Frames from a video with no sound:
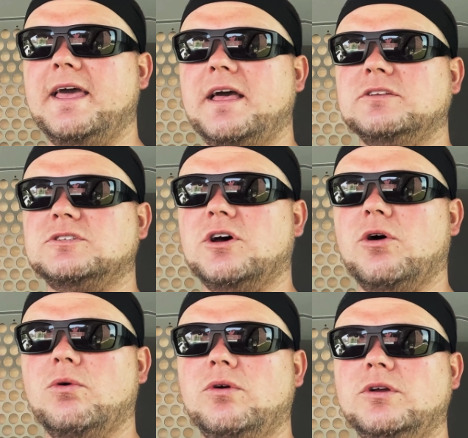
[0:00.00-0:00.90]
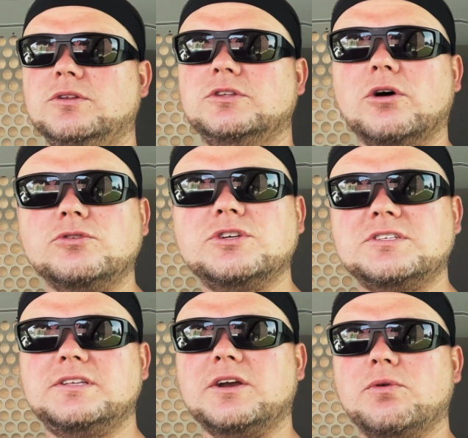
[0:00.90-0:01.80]
So don't just
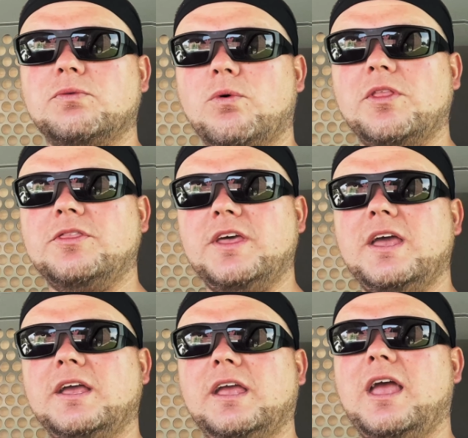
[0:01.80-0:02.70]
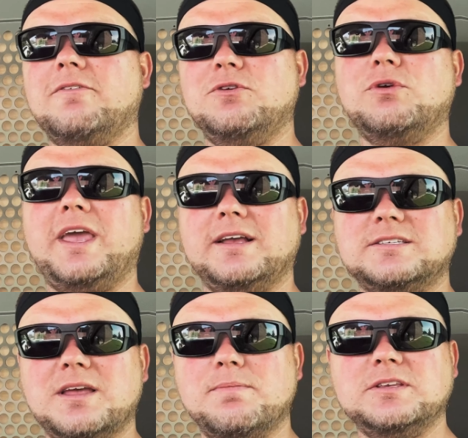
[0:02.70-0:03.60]
stick with one thing if you can't
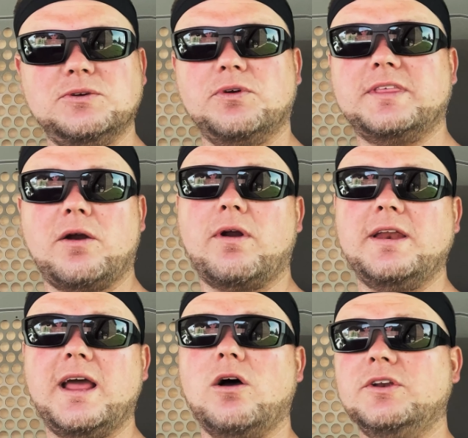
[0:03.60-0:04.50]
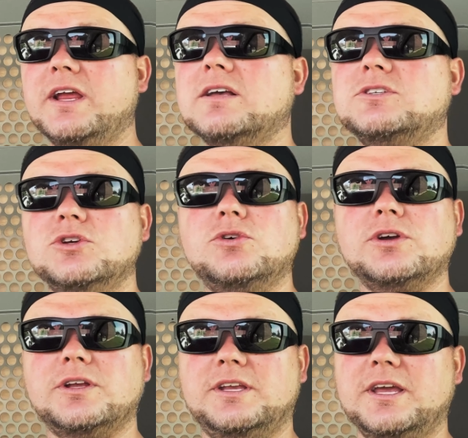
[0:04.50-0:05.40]
stay busy with that right now. And yes, you
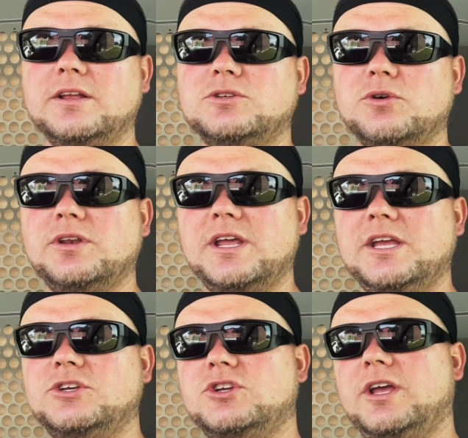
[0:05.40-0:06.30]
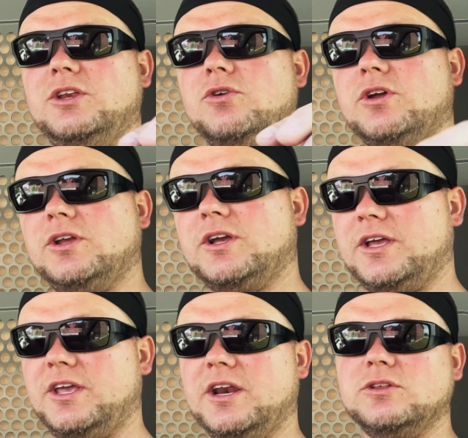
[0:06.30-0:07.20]
could get into a niche and you could
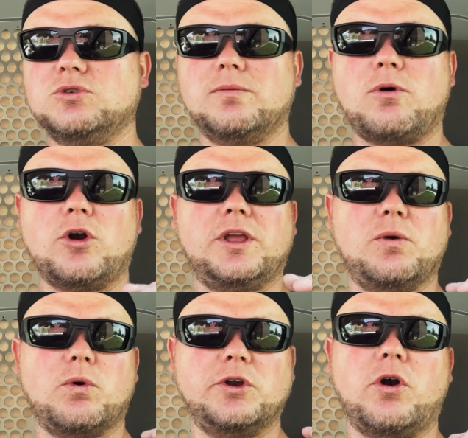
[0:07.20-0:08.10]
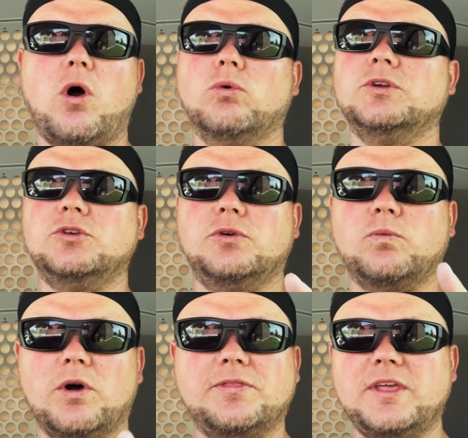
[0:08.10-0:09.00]
get into a market where you're only doing
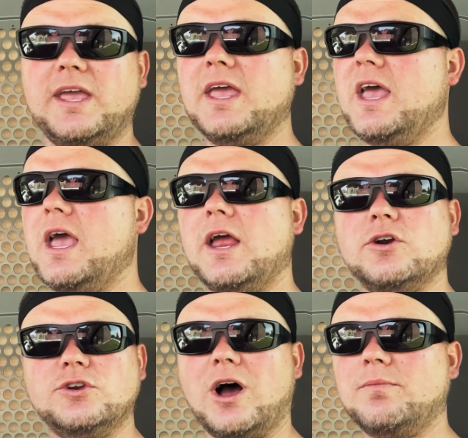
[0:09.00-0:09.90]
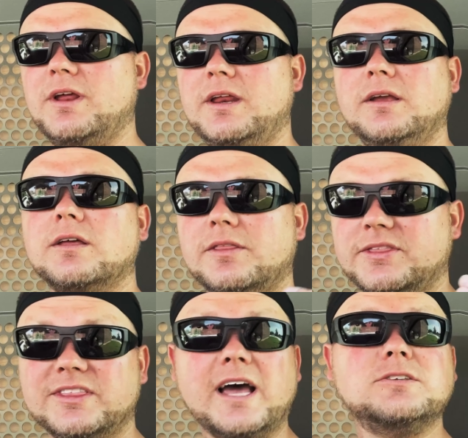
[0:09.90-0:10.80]
one thing and you're dominating.
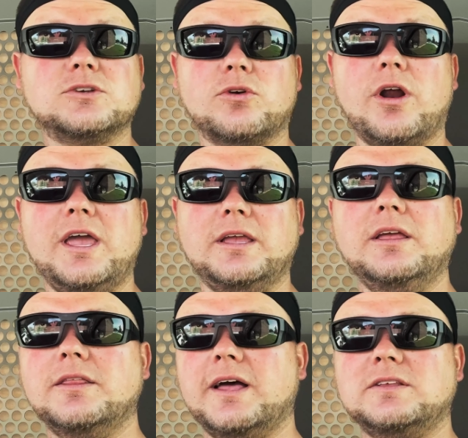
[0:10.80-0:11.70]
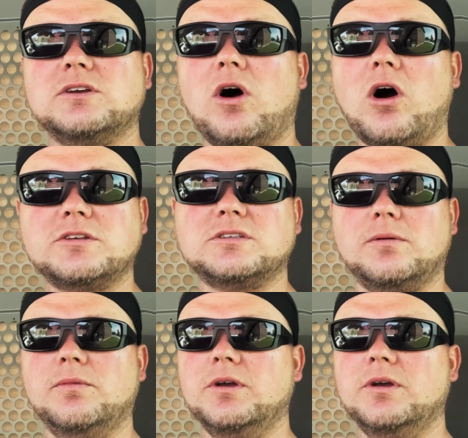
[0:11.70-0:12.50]
That's great. That's awesome.